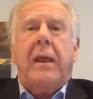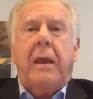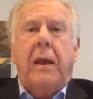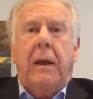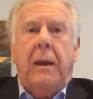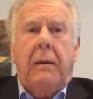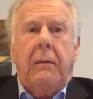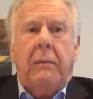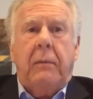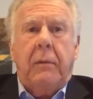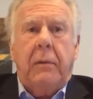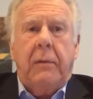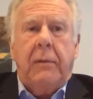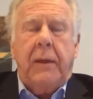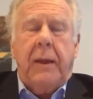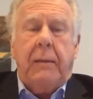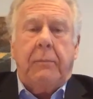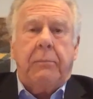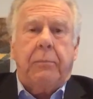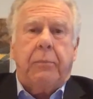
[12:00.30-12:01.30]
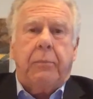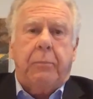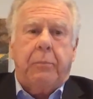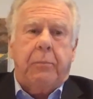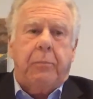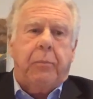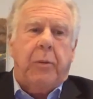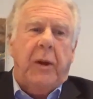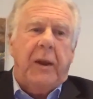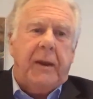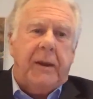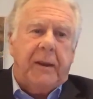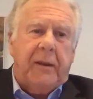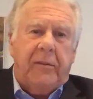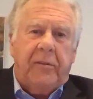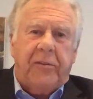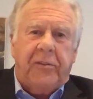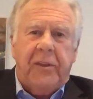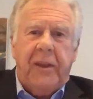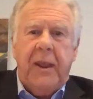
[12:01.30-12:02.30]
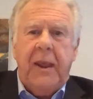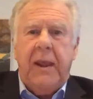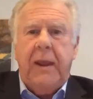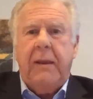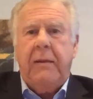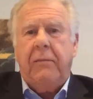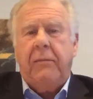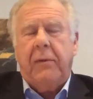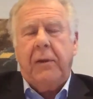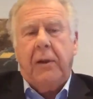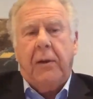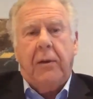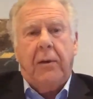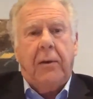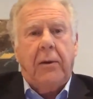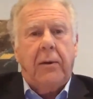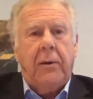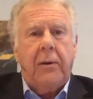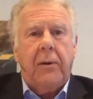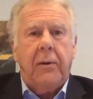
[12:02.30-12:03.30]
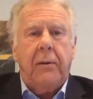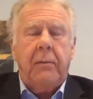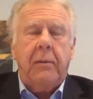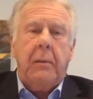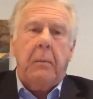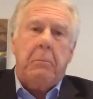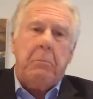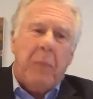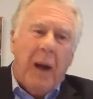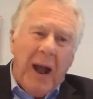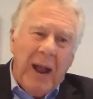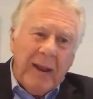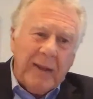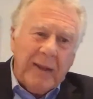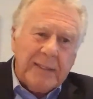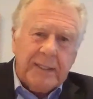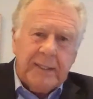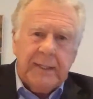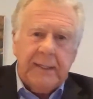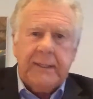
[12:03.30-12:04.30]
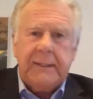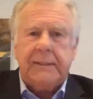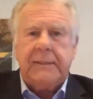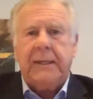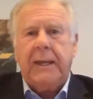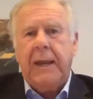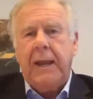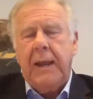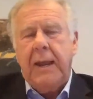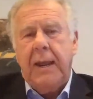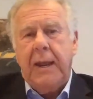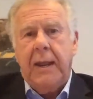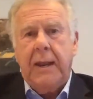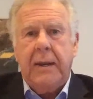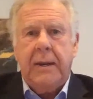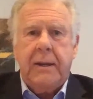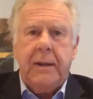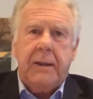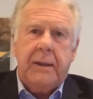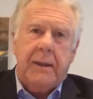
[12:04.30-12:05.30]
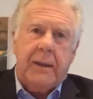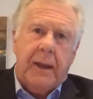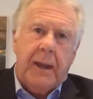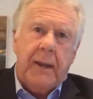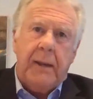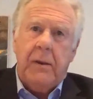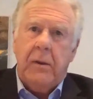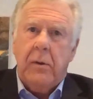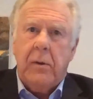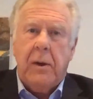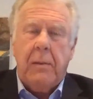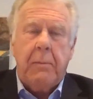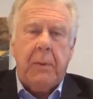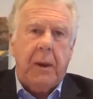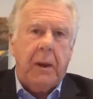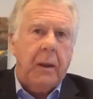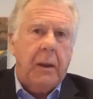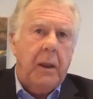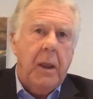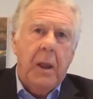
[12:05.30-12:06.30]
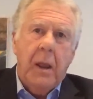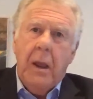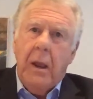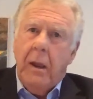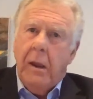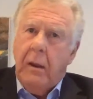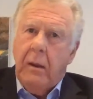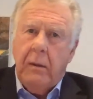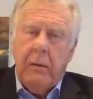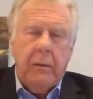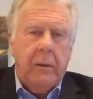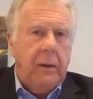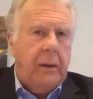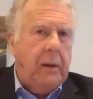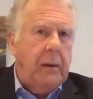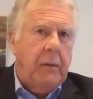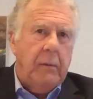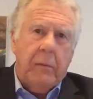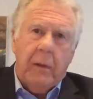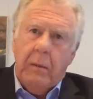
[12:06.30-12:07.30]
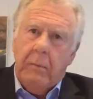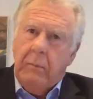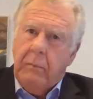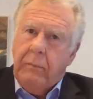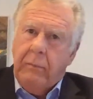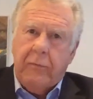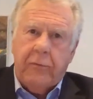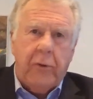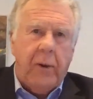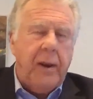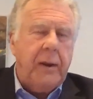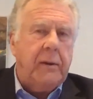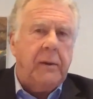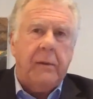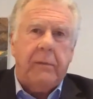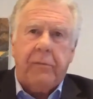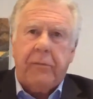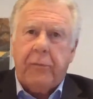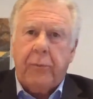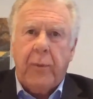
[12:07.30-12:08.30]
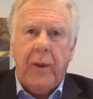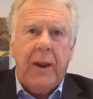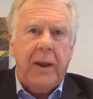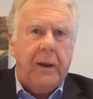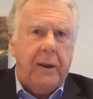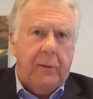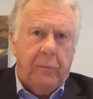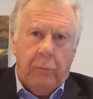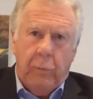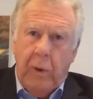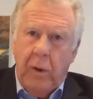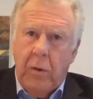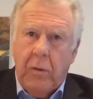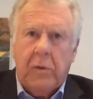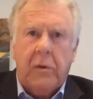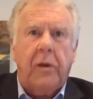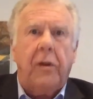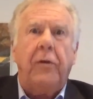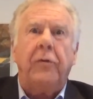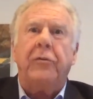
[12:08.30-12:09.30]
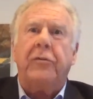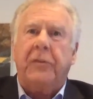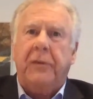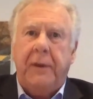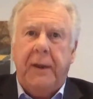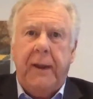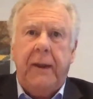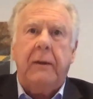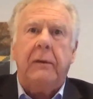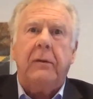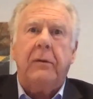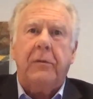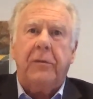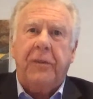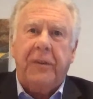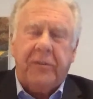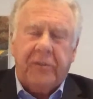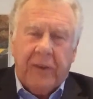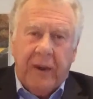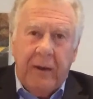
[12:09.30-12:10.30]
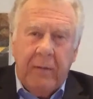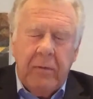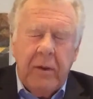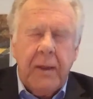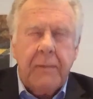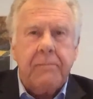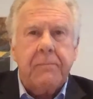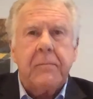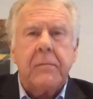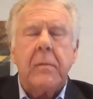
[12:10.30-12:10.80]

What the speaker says: of that preconceived or biases? And I know I'm going to, I'm trying to thread a real close needle this evening,